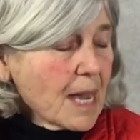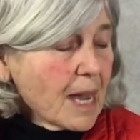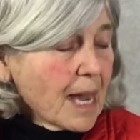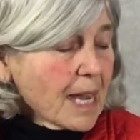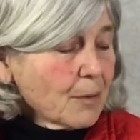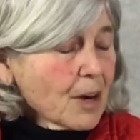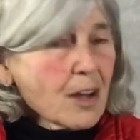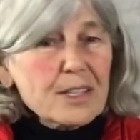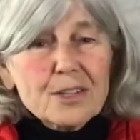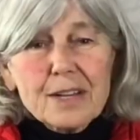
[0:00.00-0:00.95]
I would
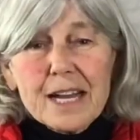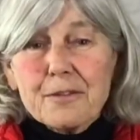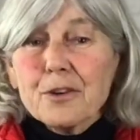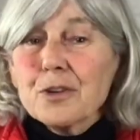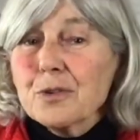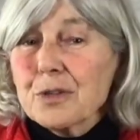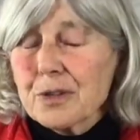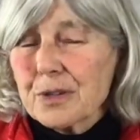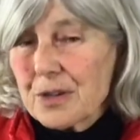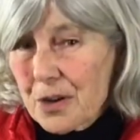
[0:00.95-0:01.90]
also like for you
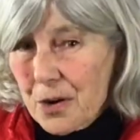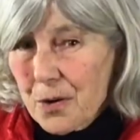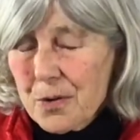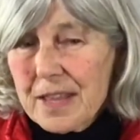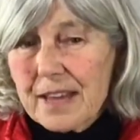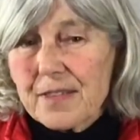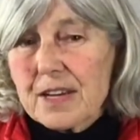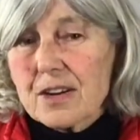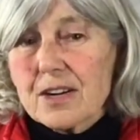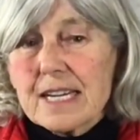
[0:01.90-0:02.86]
to know that
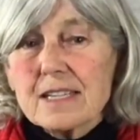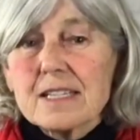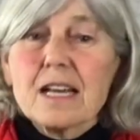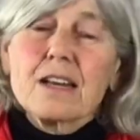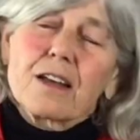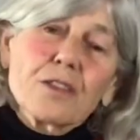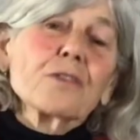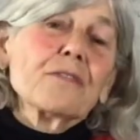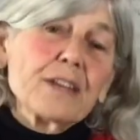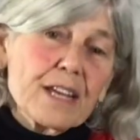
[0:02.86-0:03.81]
there is
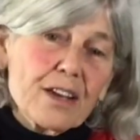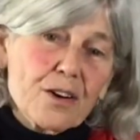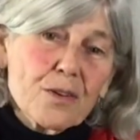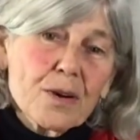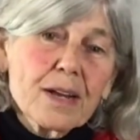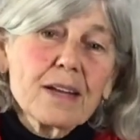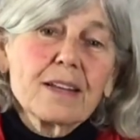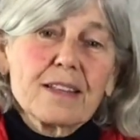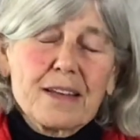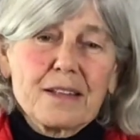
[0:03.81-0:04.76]
another video
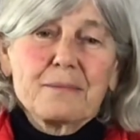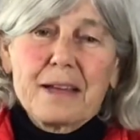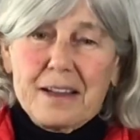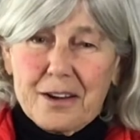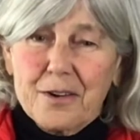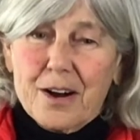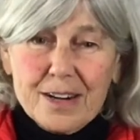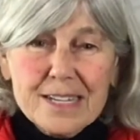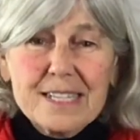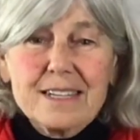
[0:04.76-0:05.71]
that Met How
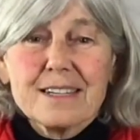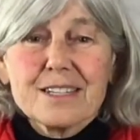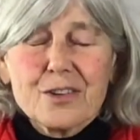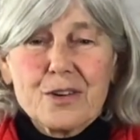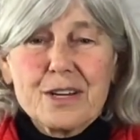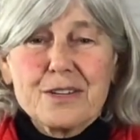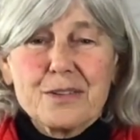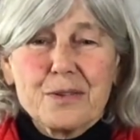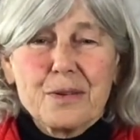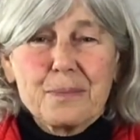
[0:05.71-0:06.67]
Arts is going
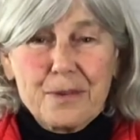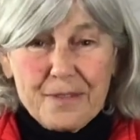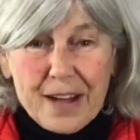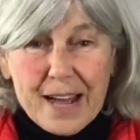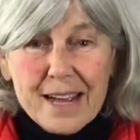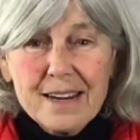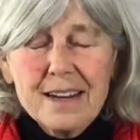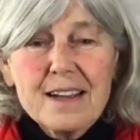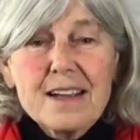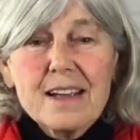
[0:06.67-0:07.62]
to provide
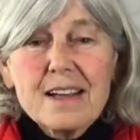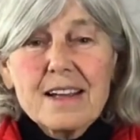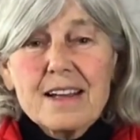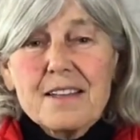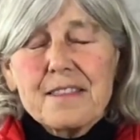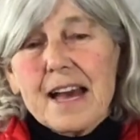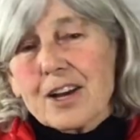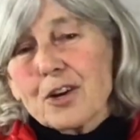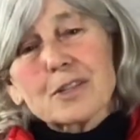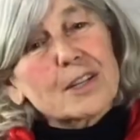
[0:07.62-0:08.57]

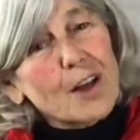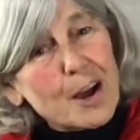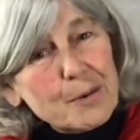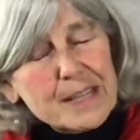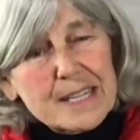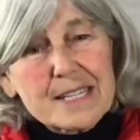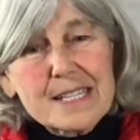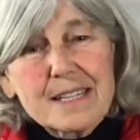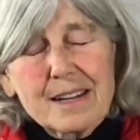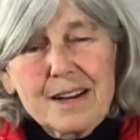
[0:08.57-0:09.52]
that goes along with
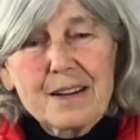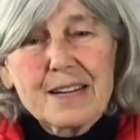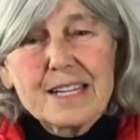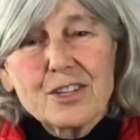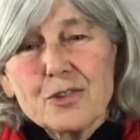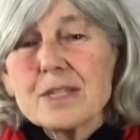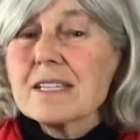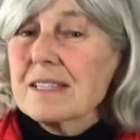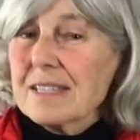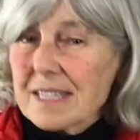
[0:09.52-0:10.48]
this. It
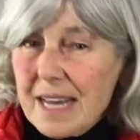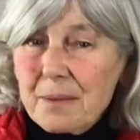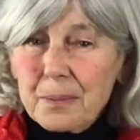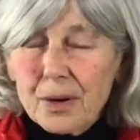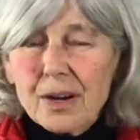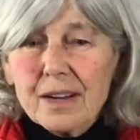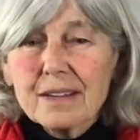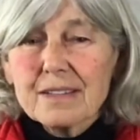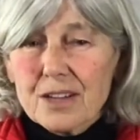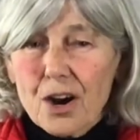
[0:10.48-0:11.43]
uses the same book,
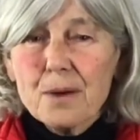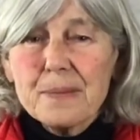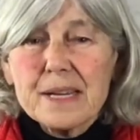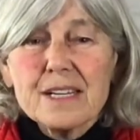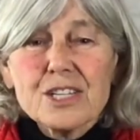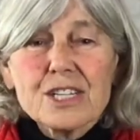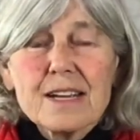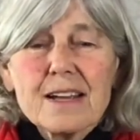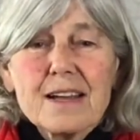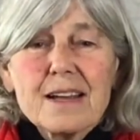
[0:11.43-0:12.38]
Tar Beach,
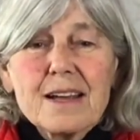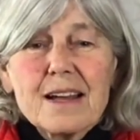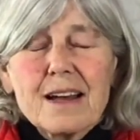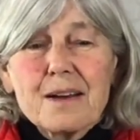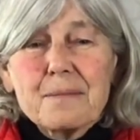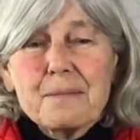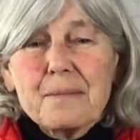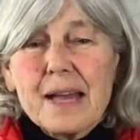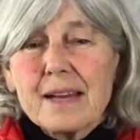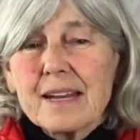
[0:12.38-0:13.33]

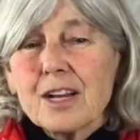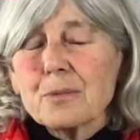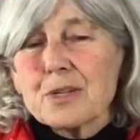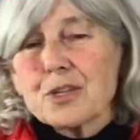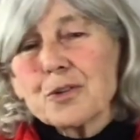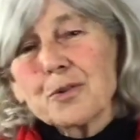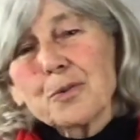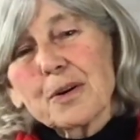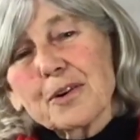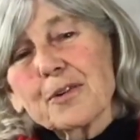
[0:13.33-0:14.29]
and helps
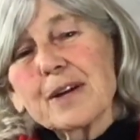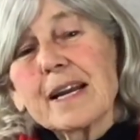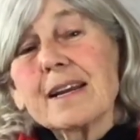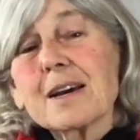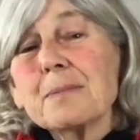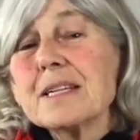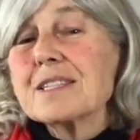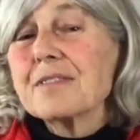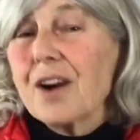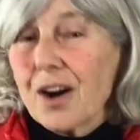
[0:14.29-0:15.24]
you create a
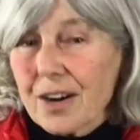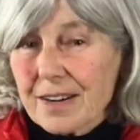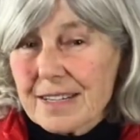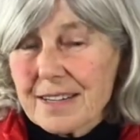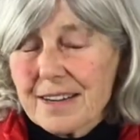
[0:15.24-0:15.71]
piece of art